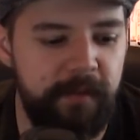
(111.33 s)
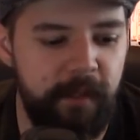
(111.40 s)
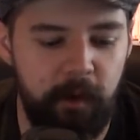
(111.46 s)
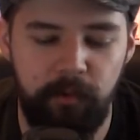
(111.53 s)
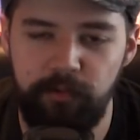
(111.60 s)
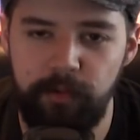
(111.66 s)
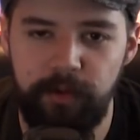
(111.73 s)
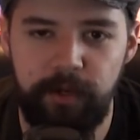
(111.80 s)
I
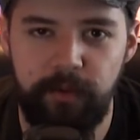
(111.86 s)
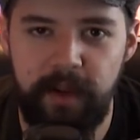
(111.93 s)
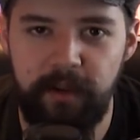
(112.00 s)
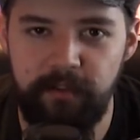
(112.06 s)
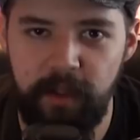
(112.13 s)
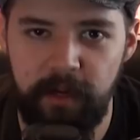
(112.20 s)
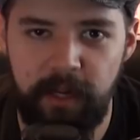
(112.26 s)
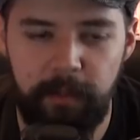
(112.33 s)
thought it was really great. I
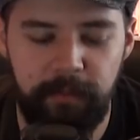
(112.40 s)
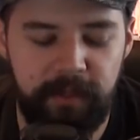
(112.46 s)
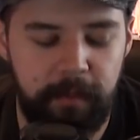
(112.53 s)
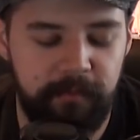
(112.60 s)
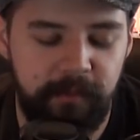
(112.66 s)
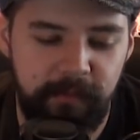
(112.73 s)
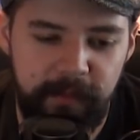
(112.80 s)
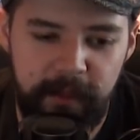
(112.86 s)
saw it a couple
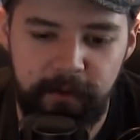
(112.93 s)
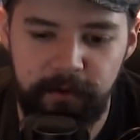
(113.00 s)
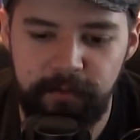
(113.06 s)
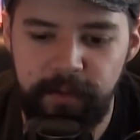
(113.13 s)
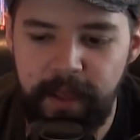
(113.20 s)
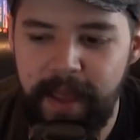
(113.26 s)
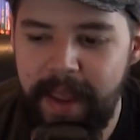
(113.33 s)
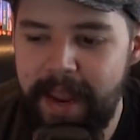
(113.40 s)
times in theaters,